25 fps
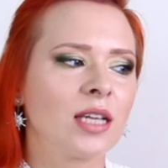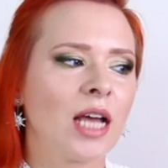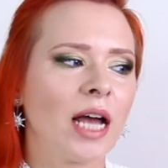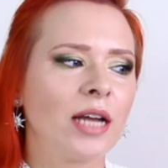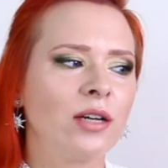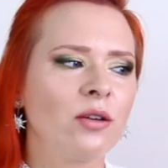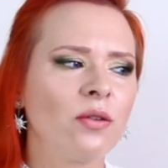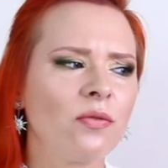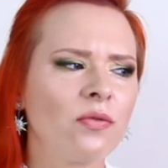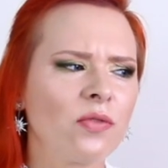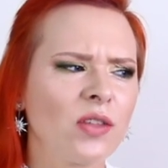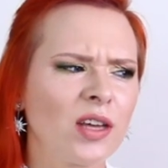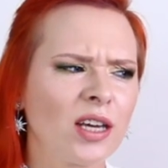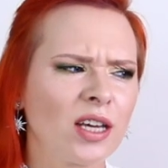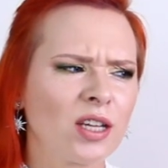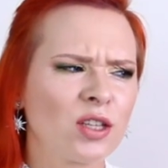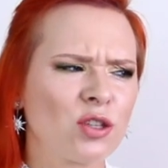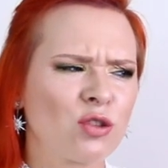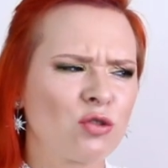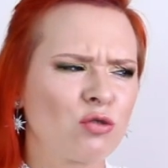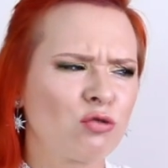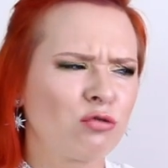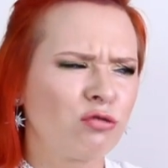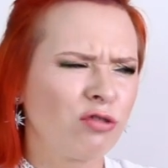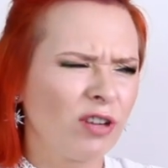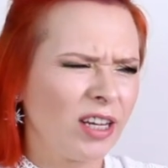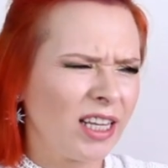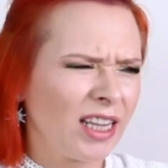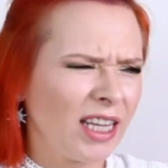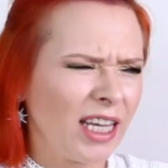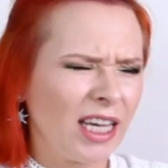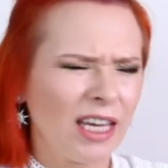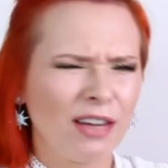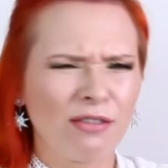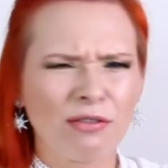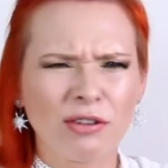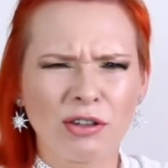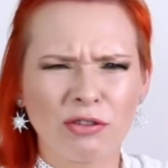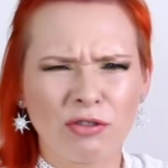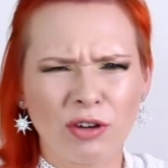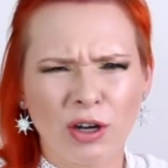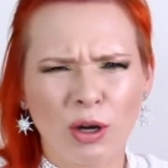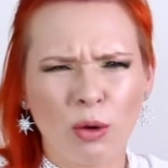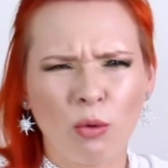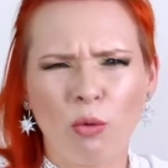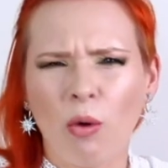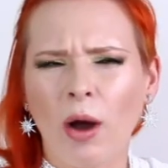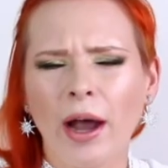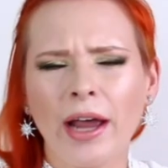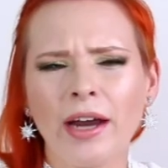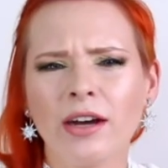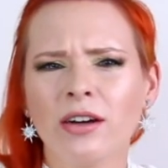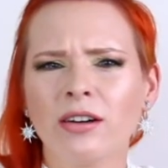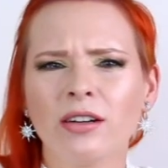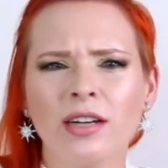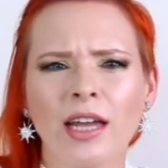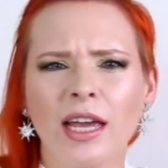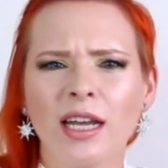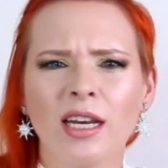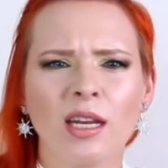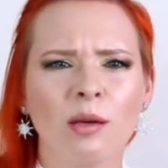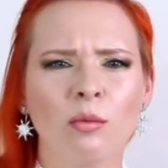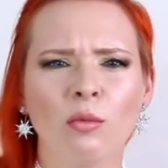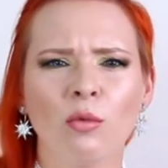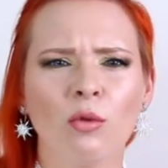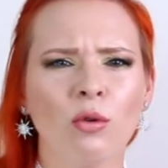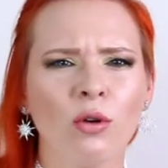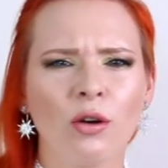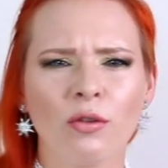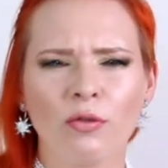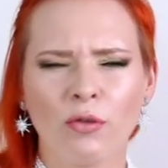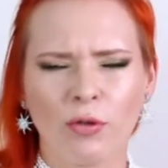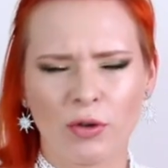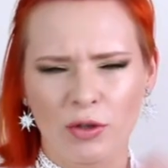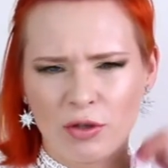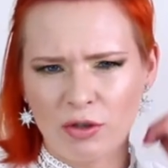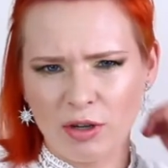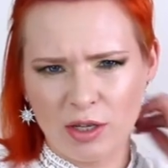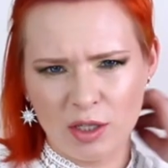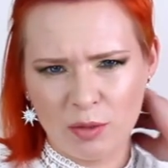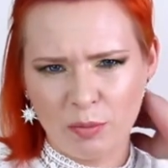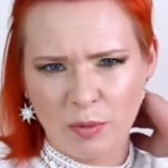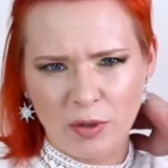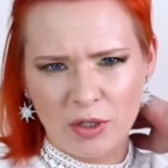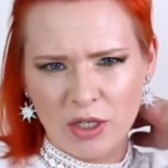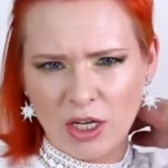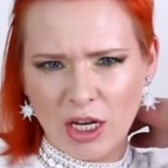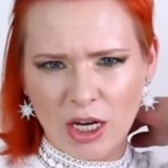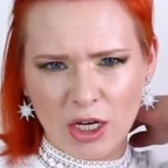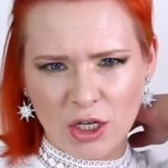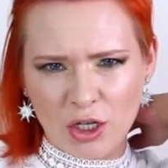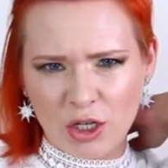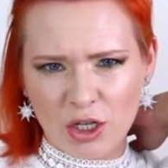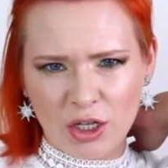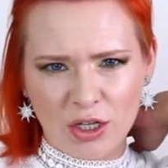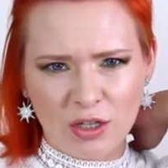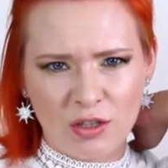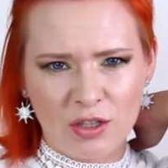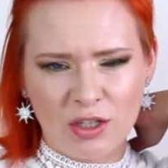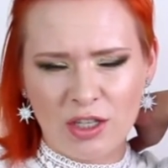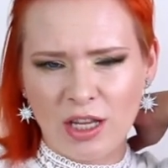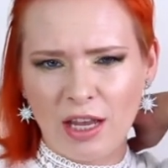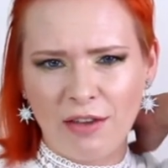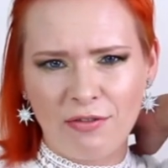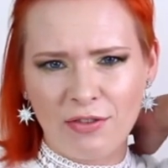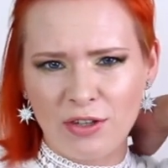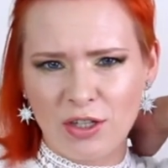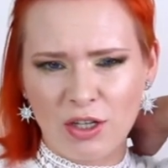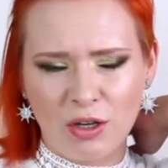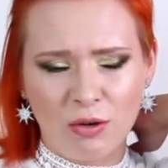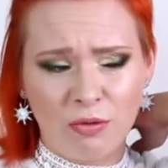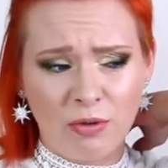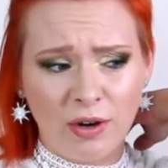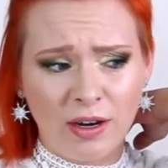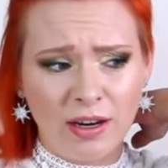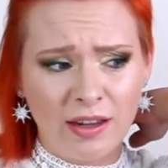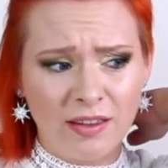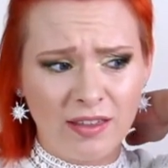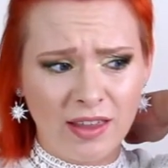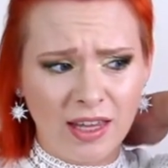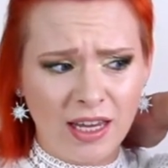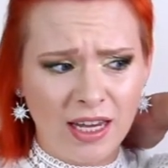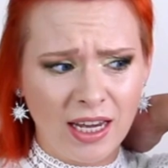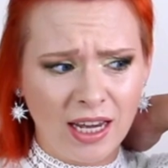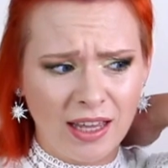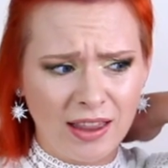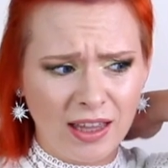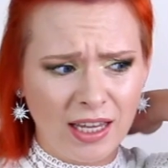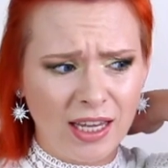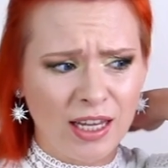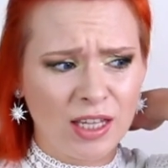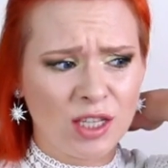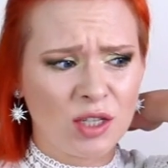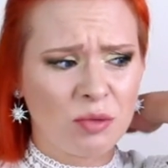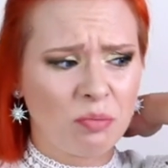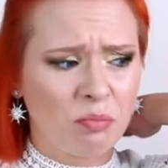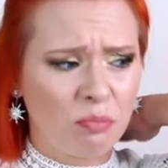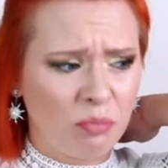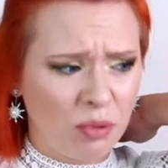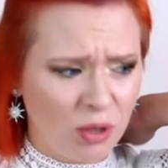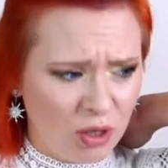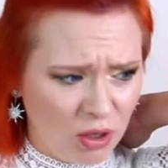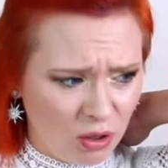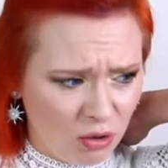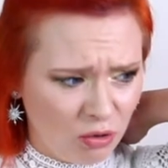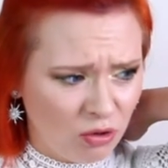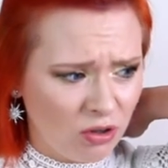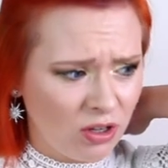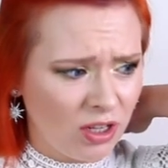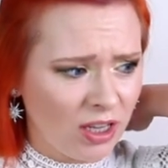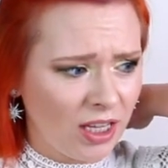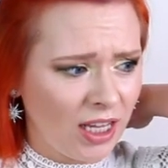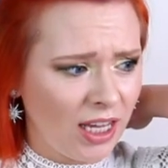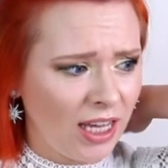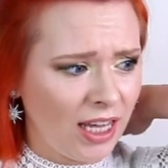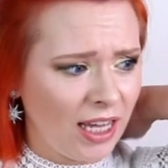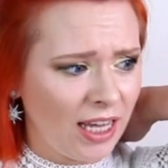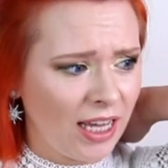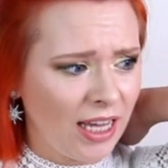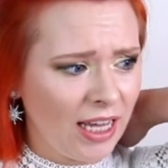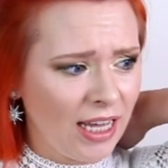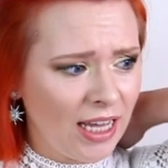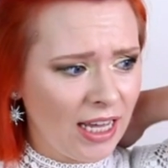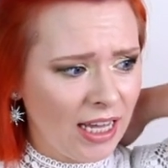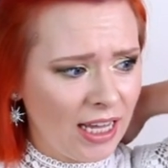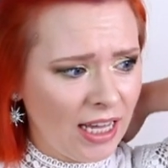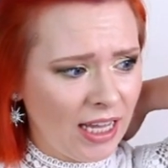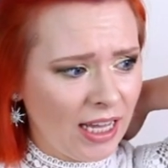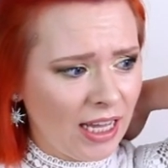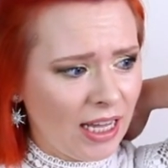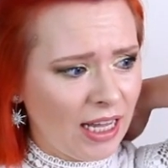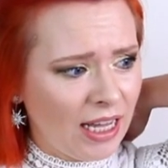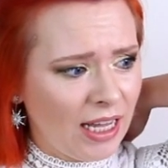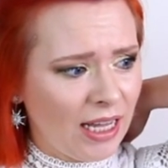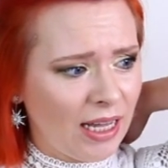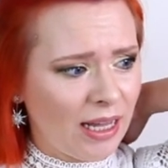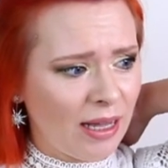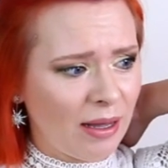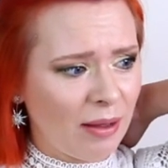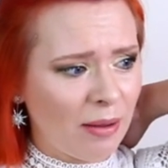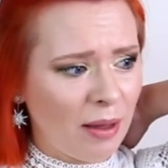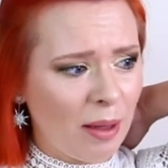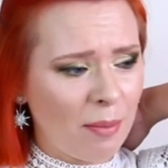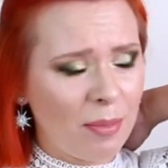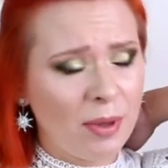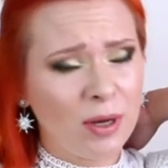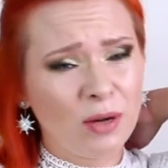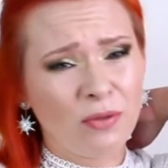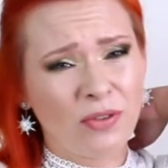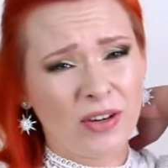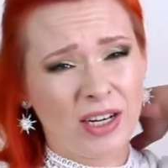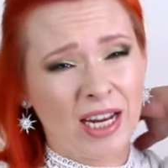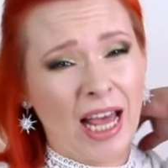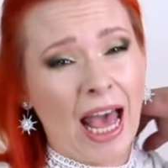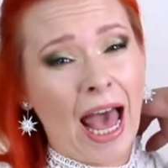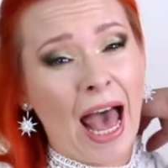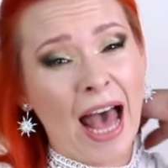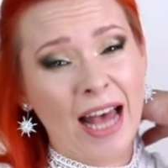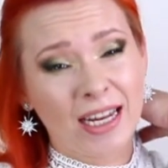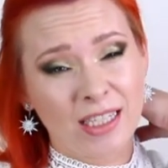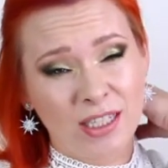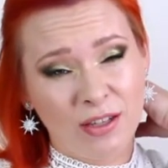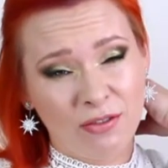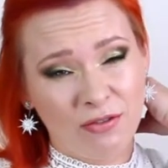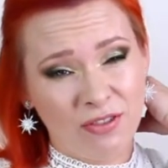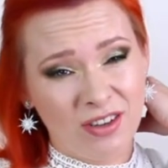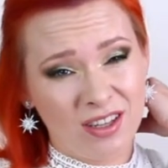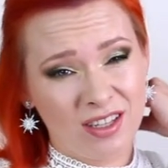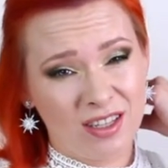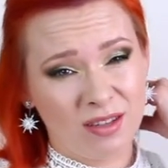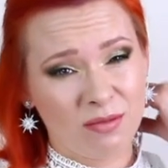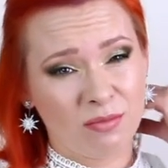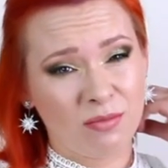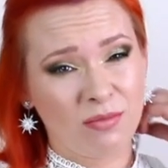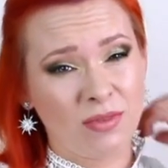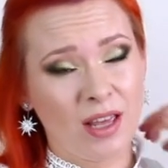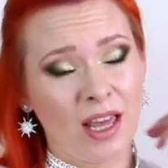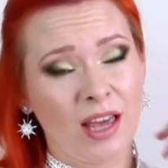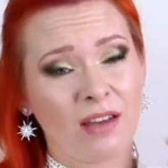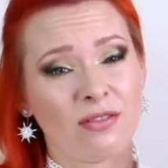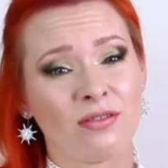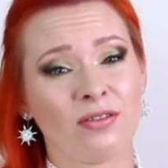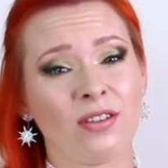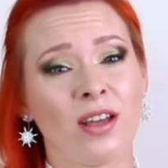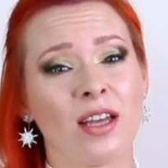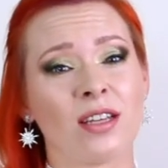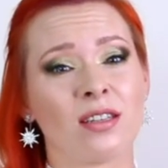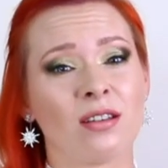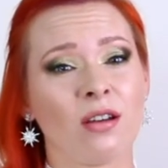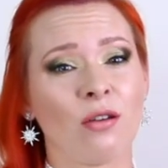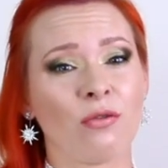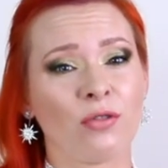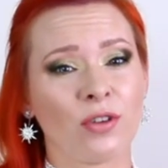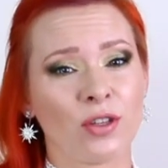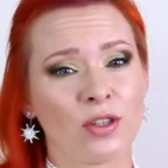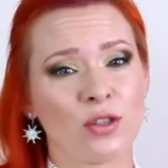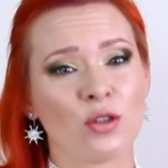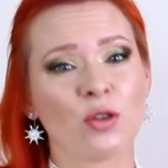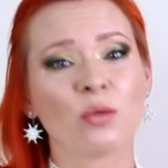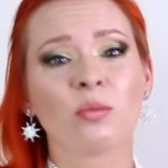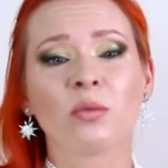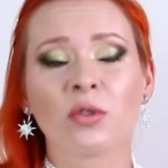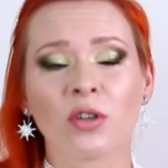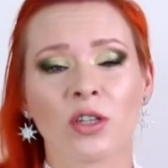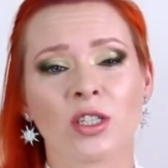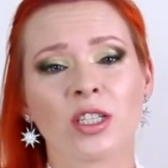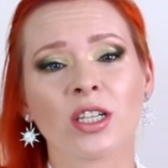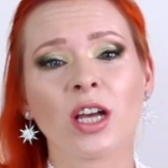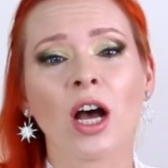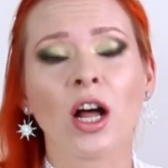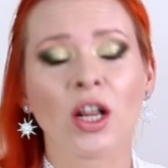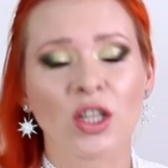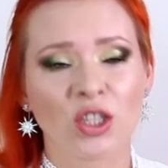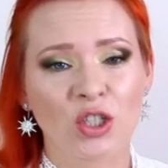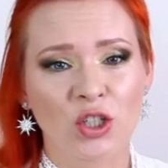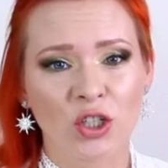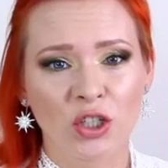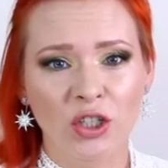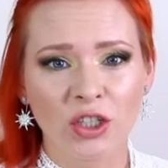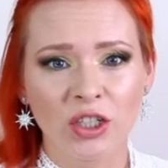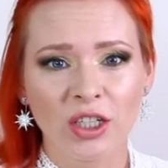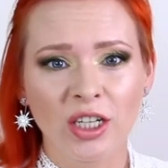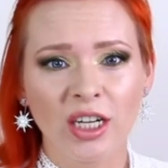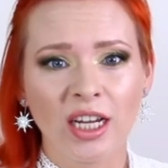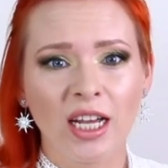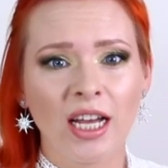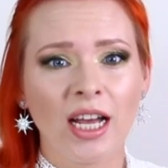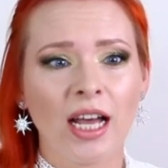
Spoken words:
I don't think it's really even required anymore for transportation, safety or anything. I think it's purely a bit of an atavism as of consumerist culture.